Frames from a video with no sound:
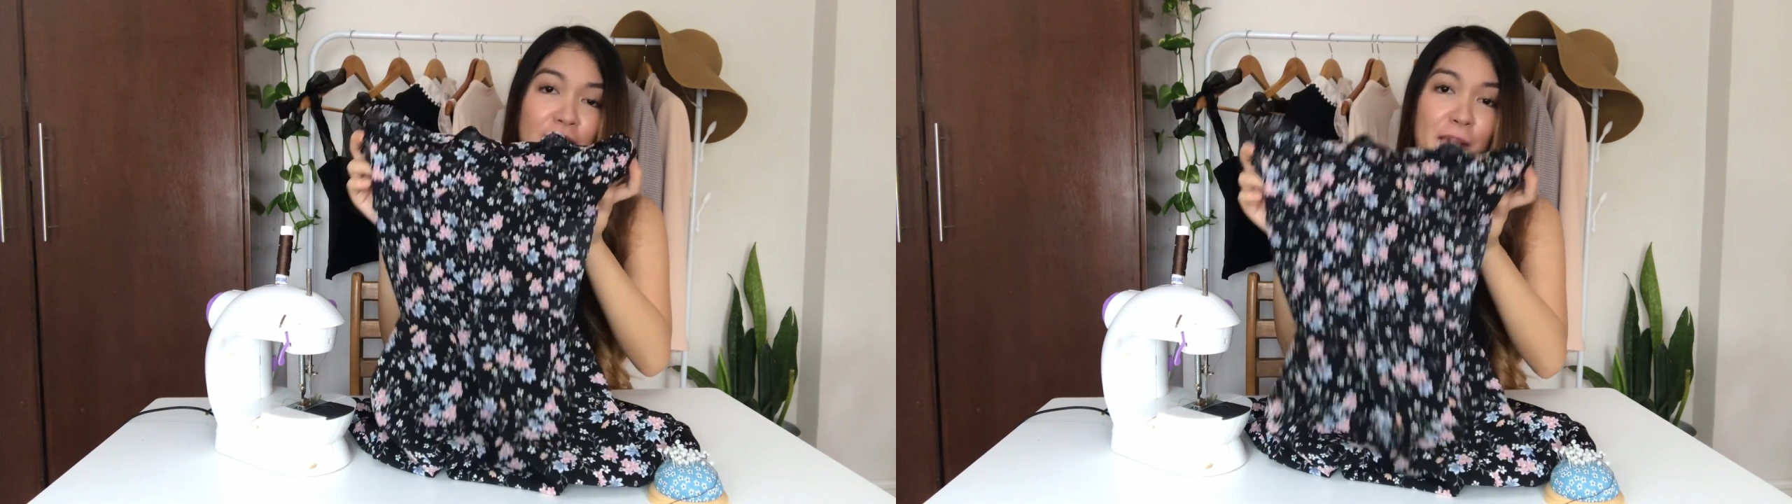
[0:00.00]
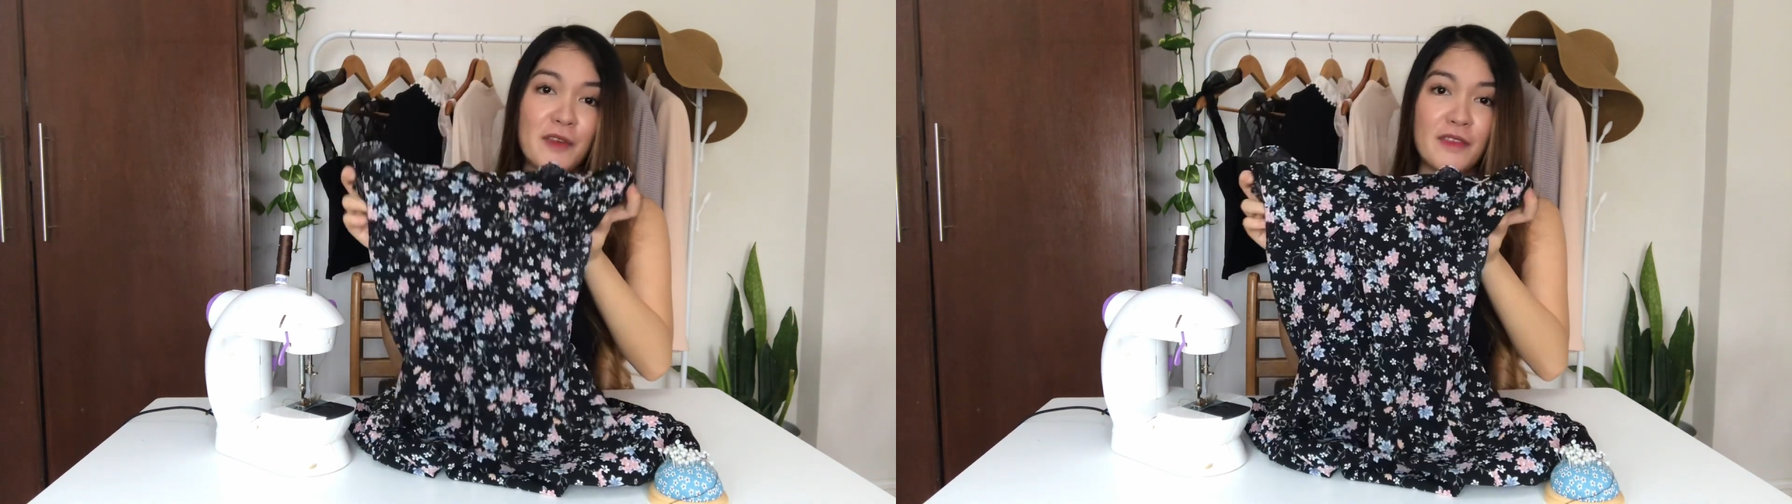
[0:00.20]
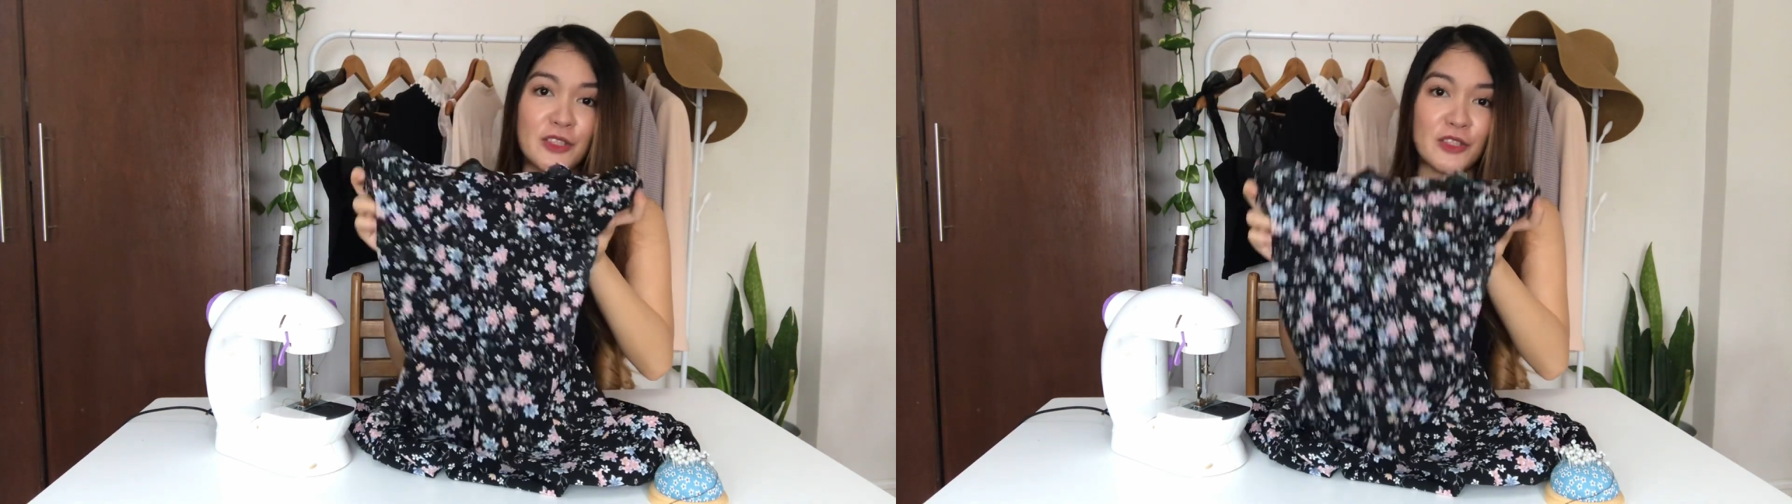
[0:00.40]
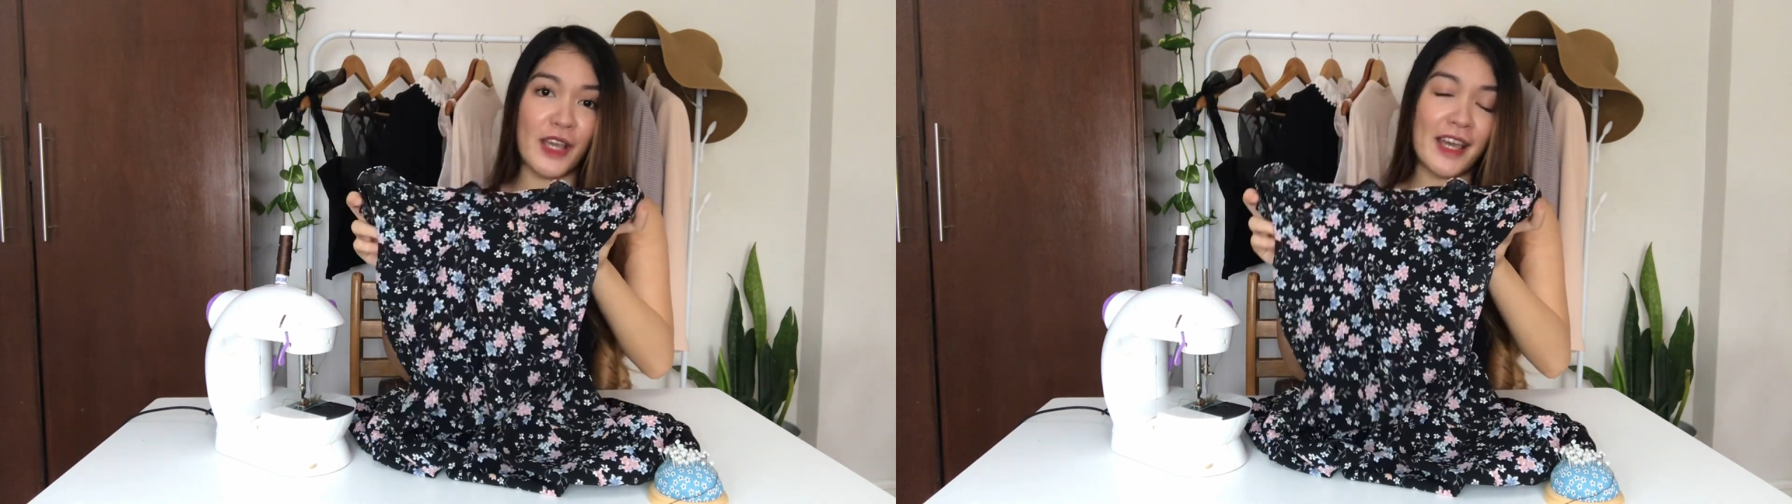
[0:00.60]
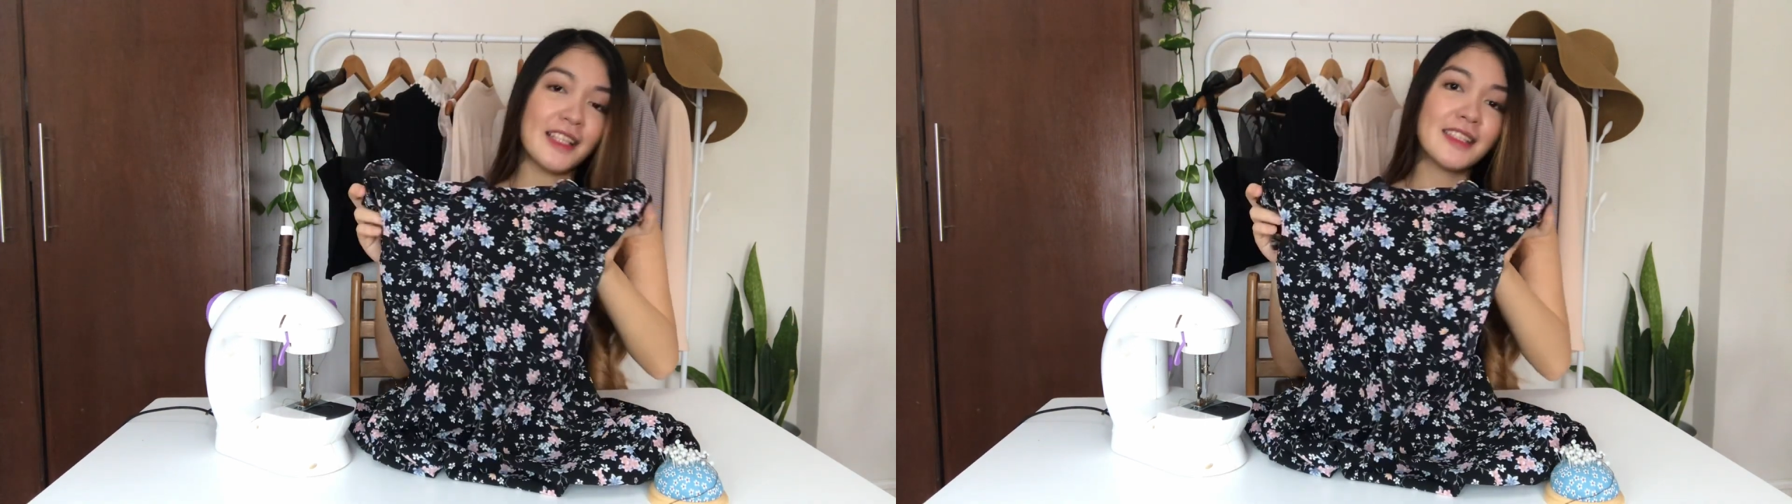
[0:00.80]
top of the
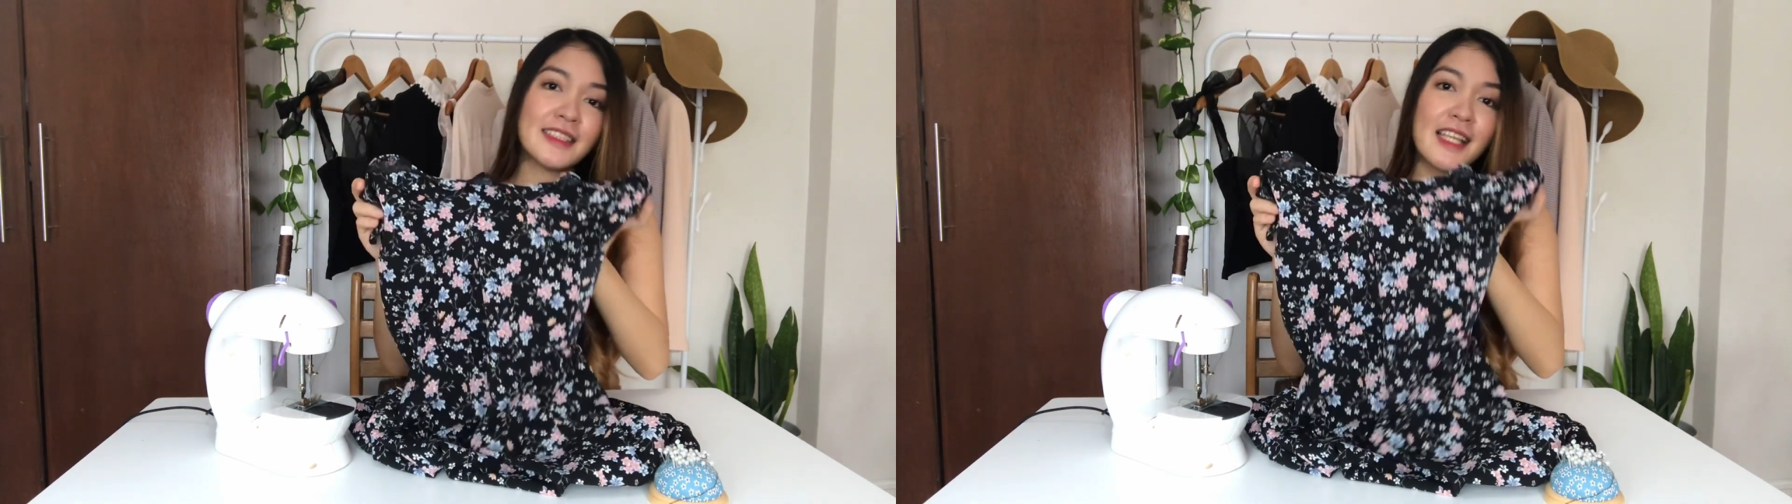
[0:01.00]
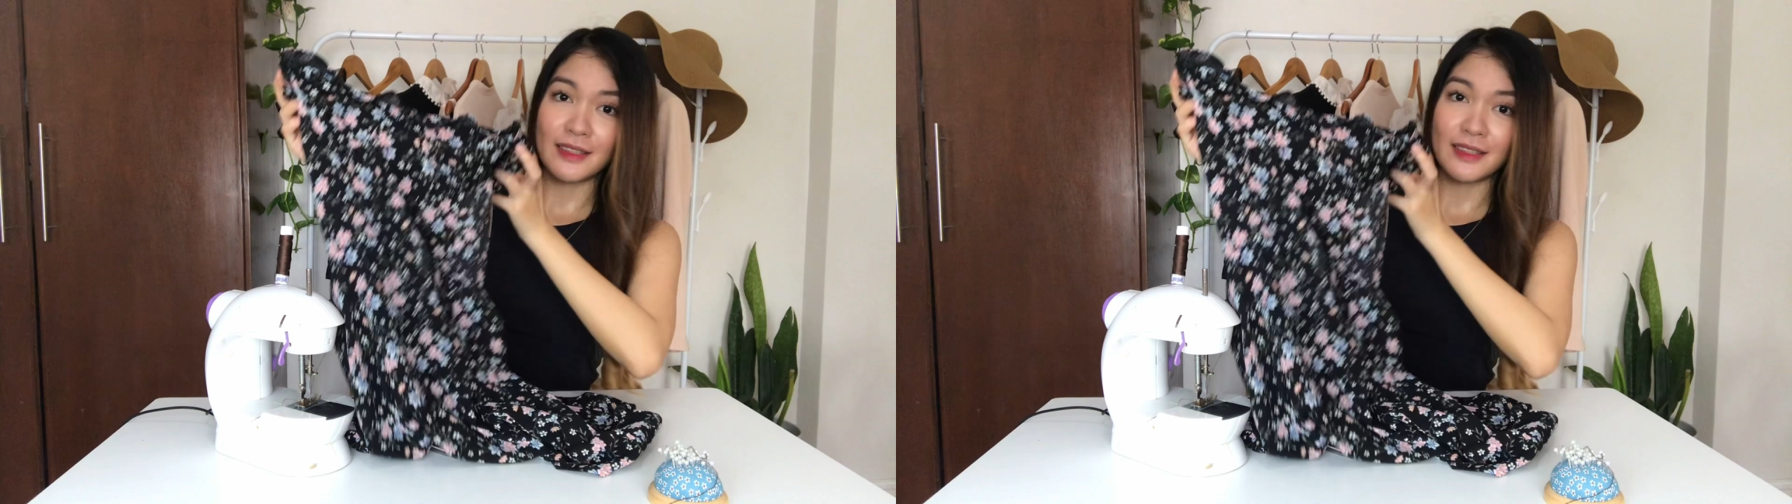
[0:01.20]
dress.